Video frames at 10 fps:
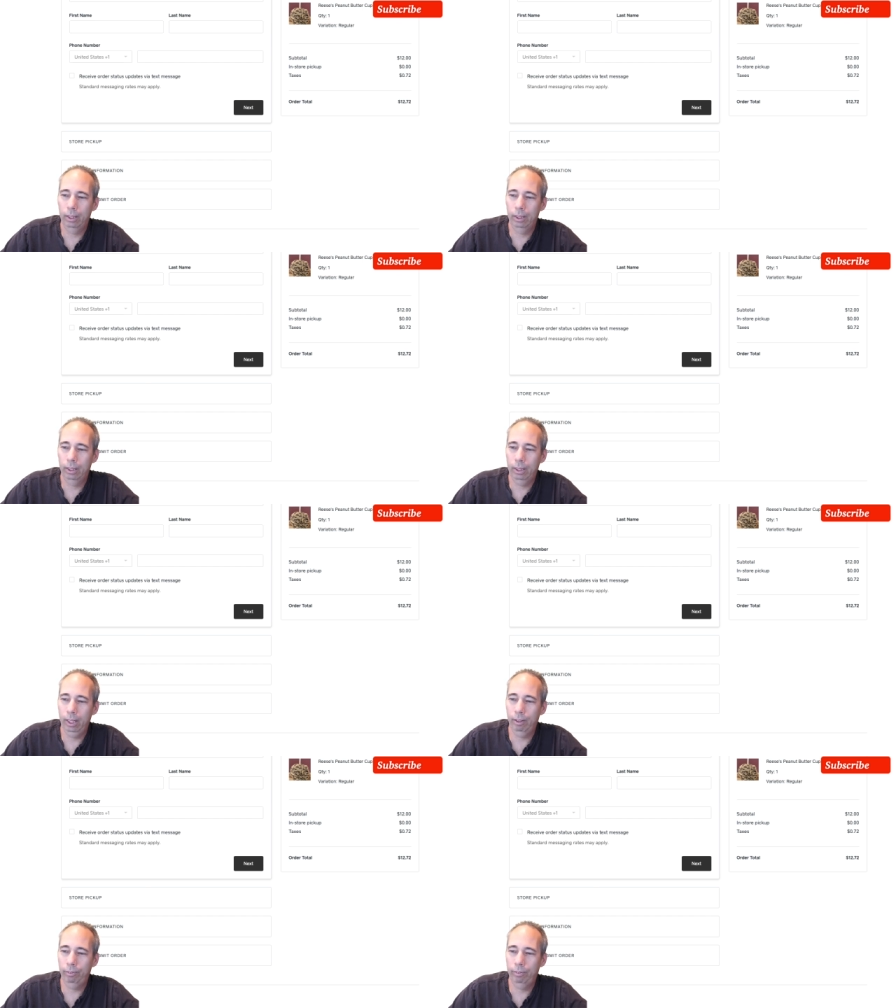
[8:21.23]

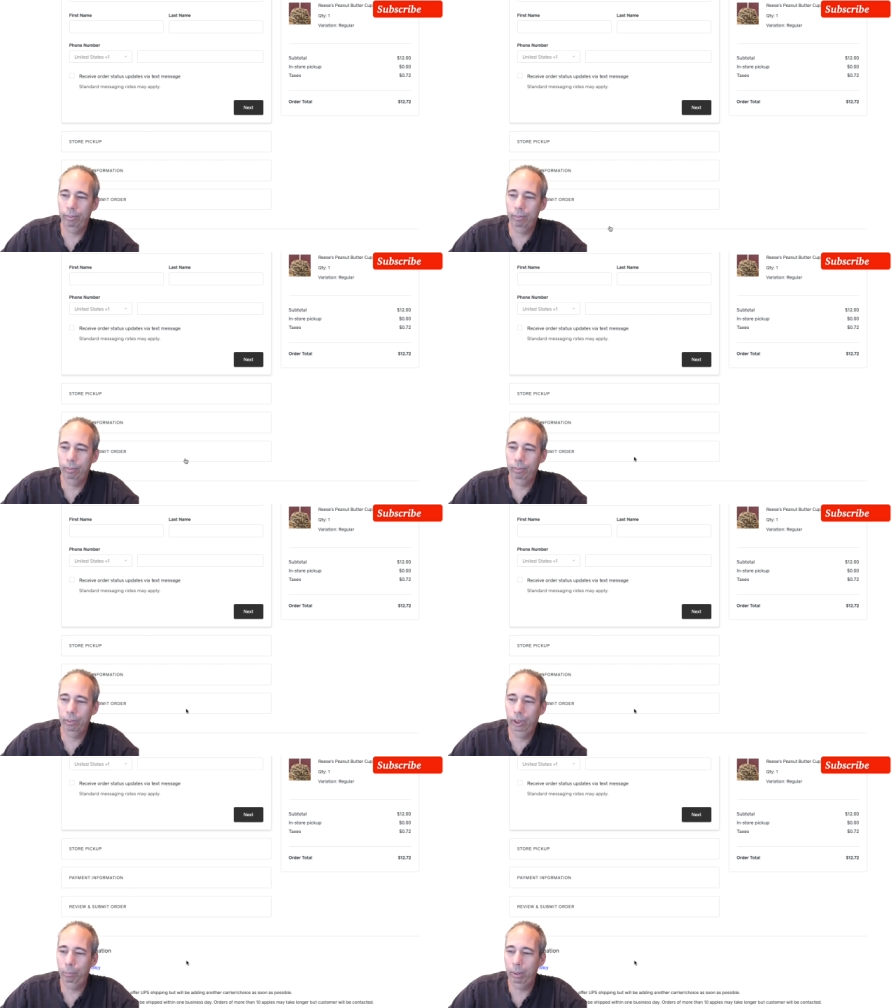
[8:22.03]
If
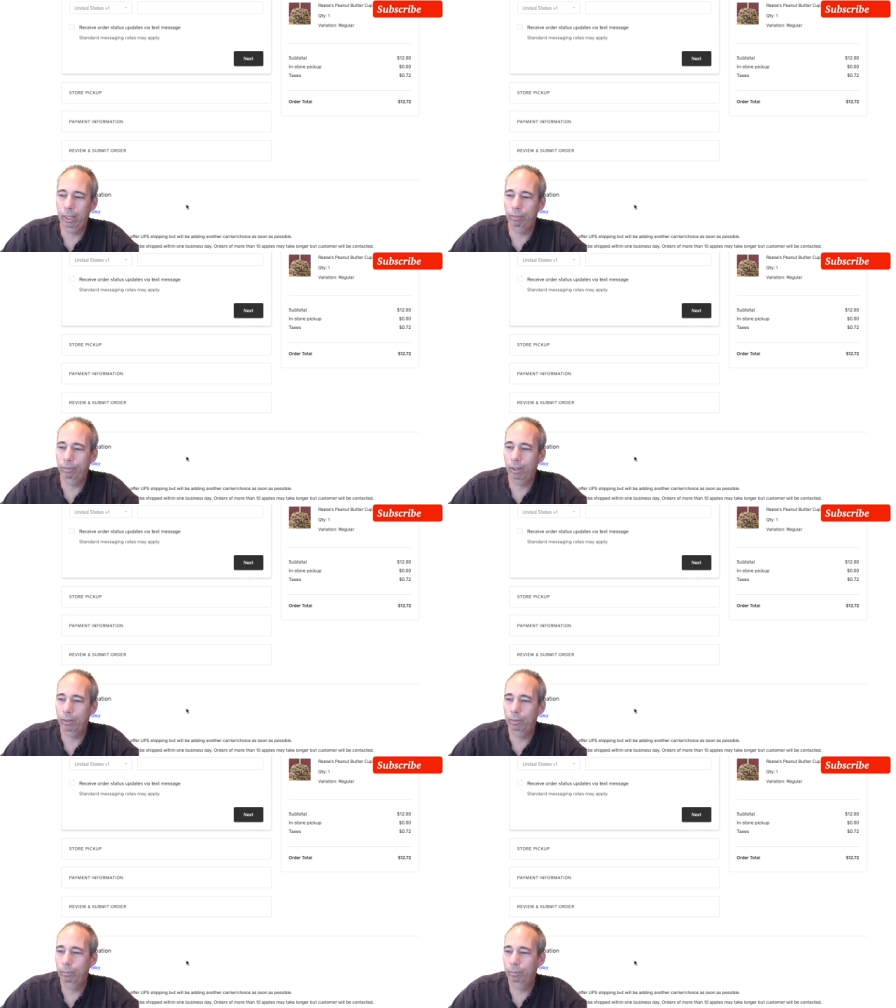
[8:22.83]
shipping info
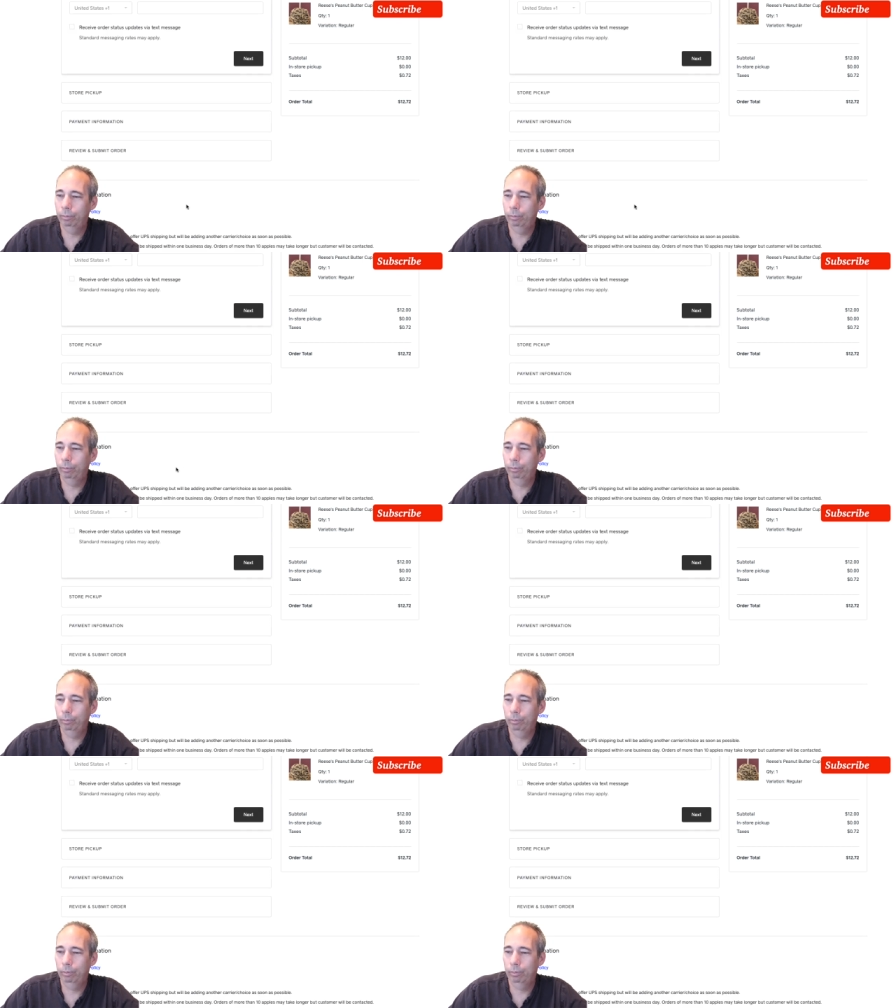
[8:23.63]

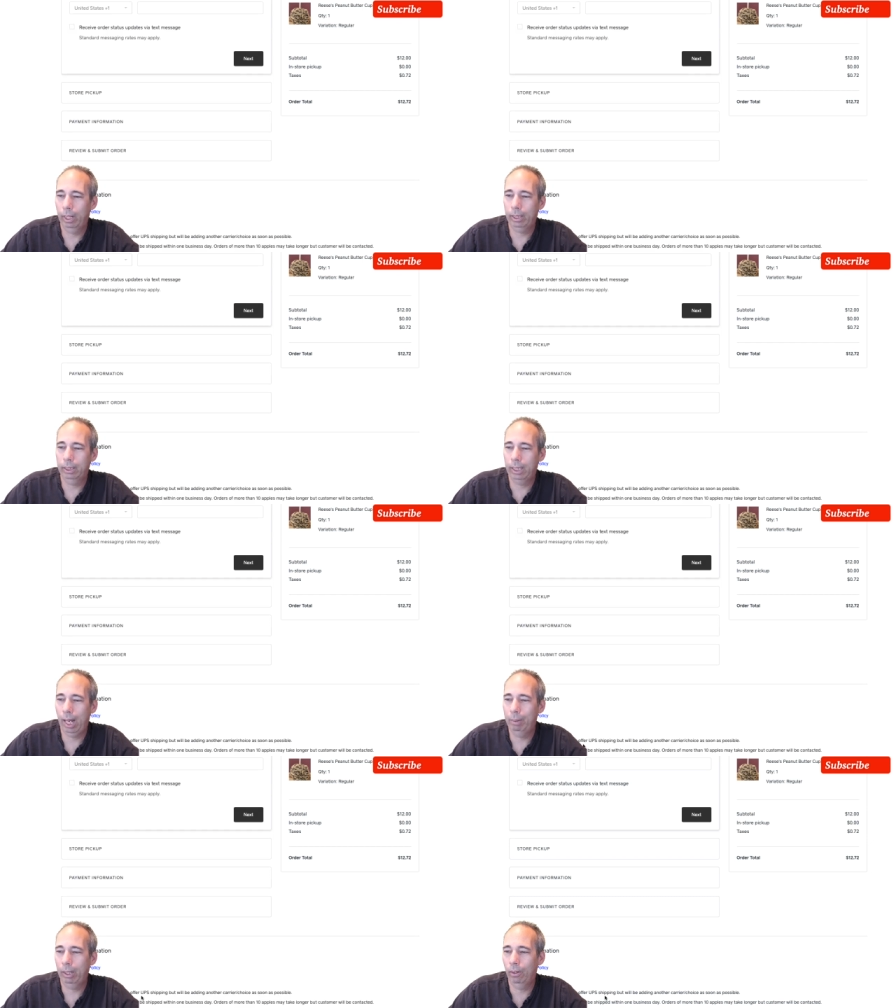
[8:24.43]
at this time
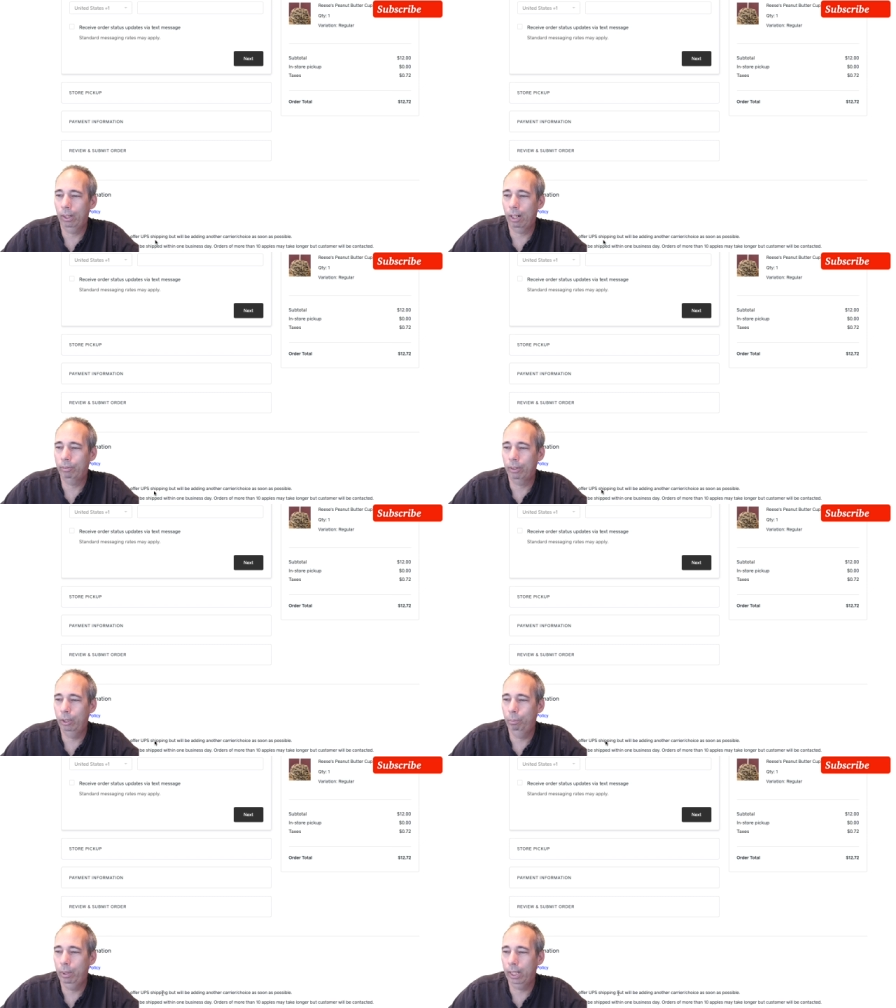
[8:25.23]
we can only offer
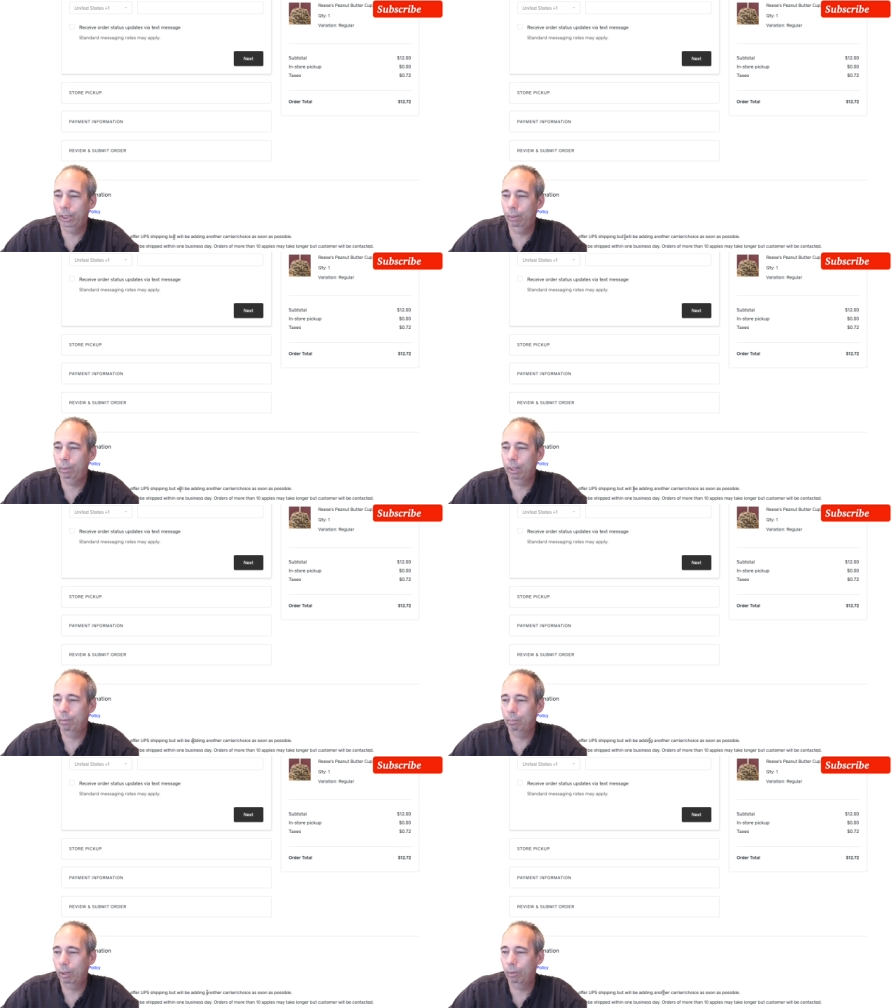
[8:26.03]
UPS shipping,
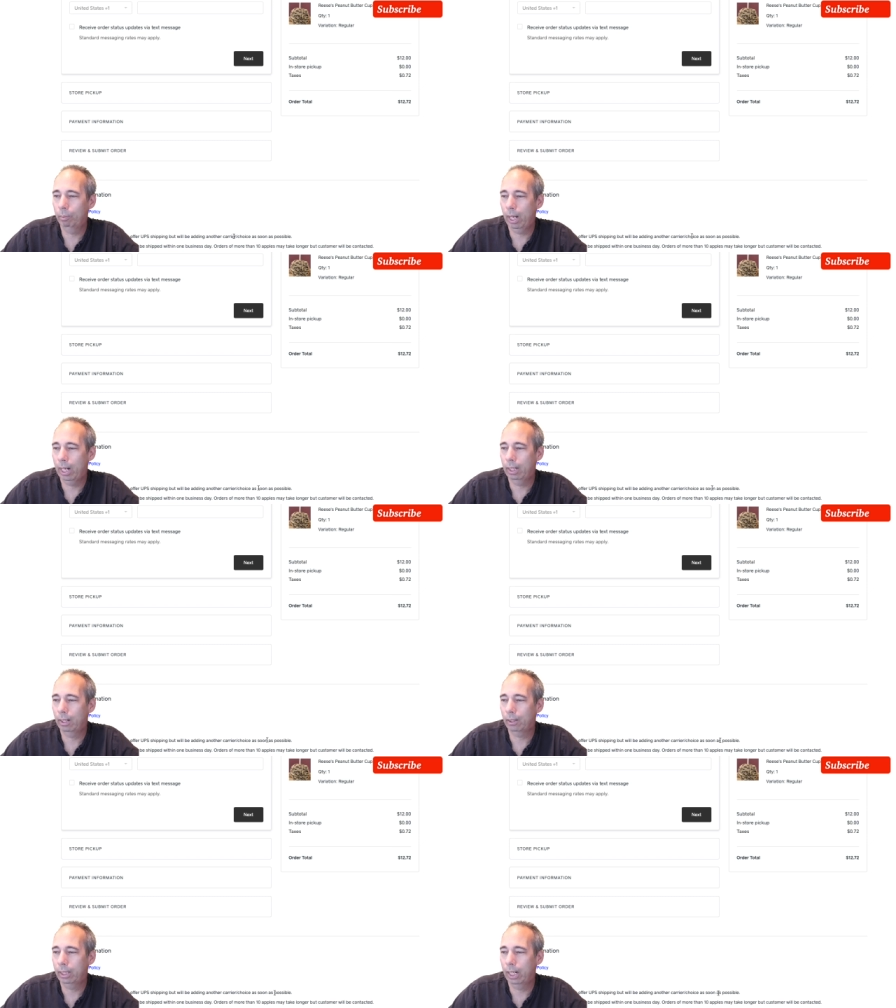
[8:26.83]
but we'll be adding
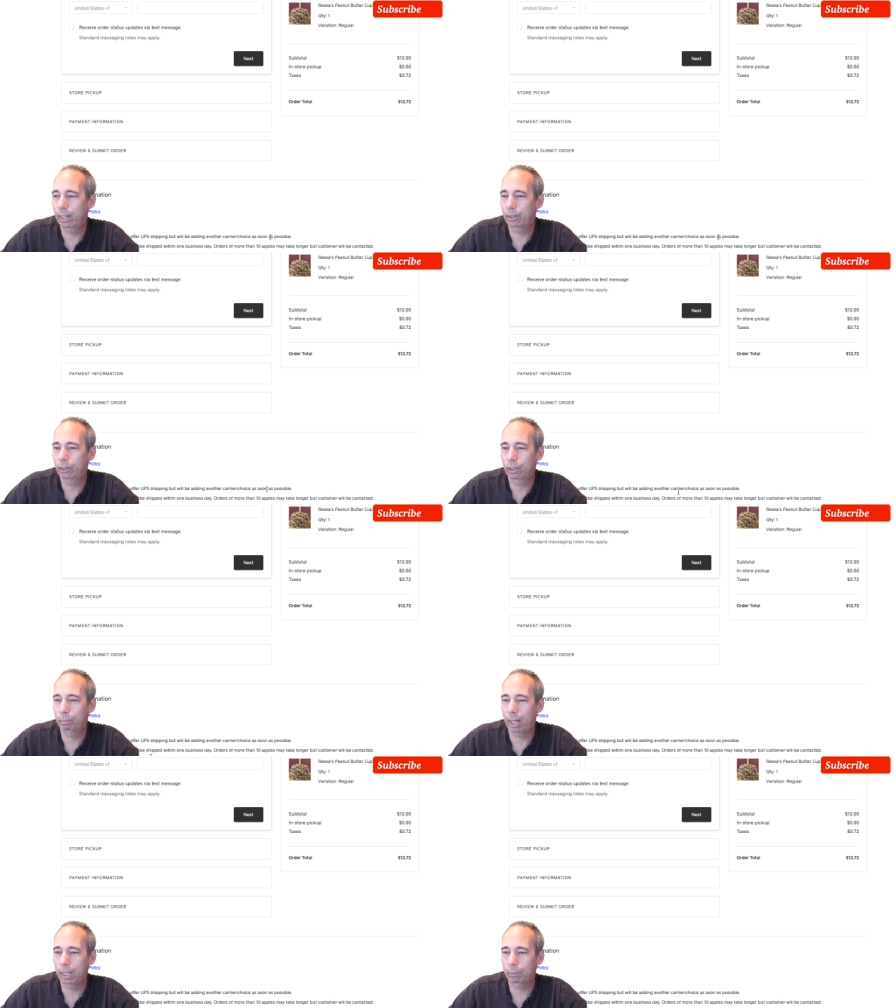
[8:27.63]
another carrier as soon as
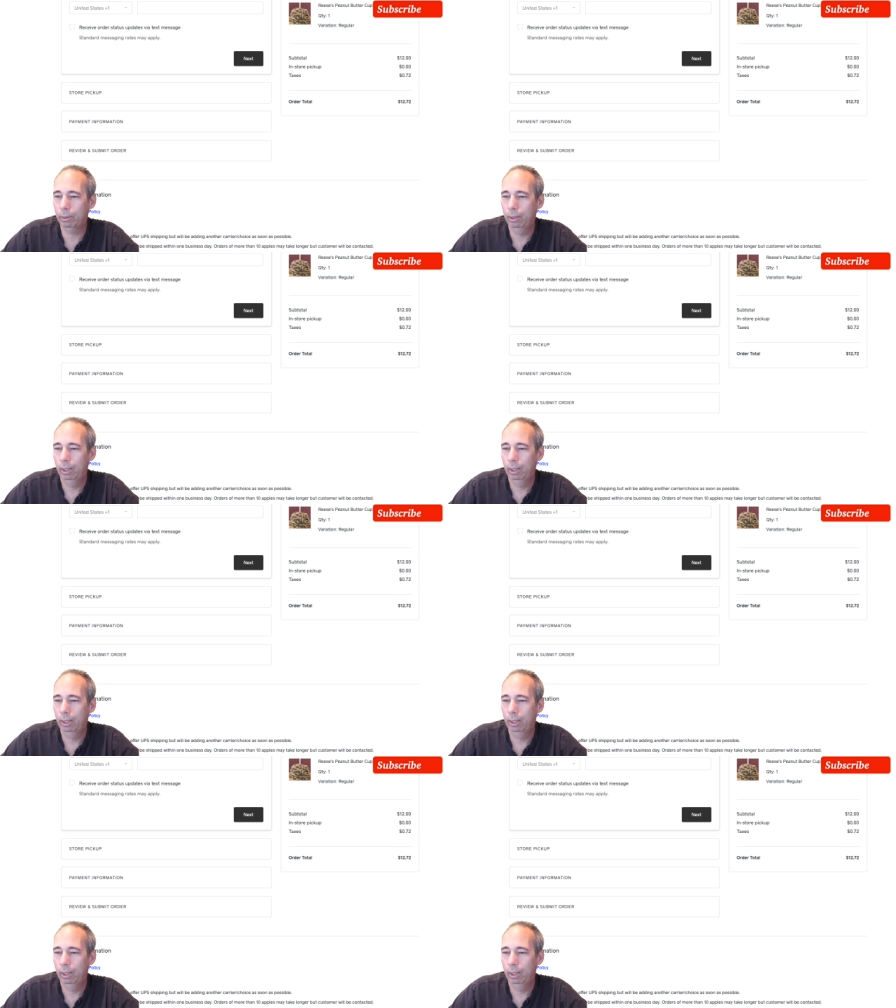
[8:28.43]
possible.